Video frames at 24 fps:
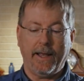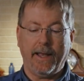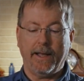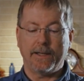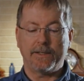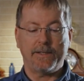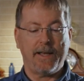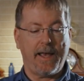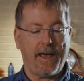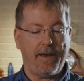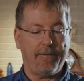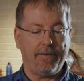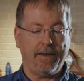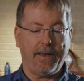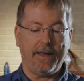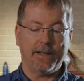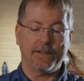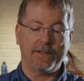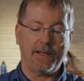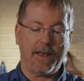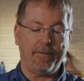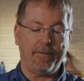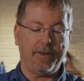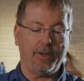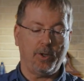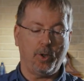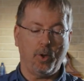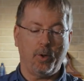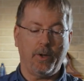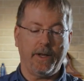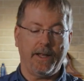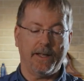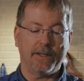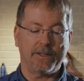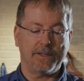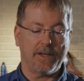It's heavy
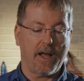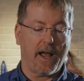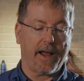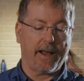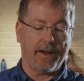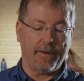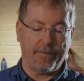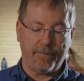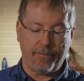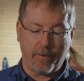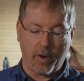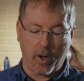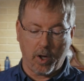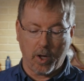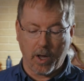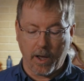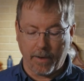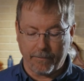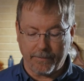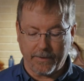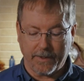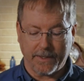duty, it's not going to fall off.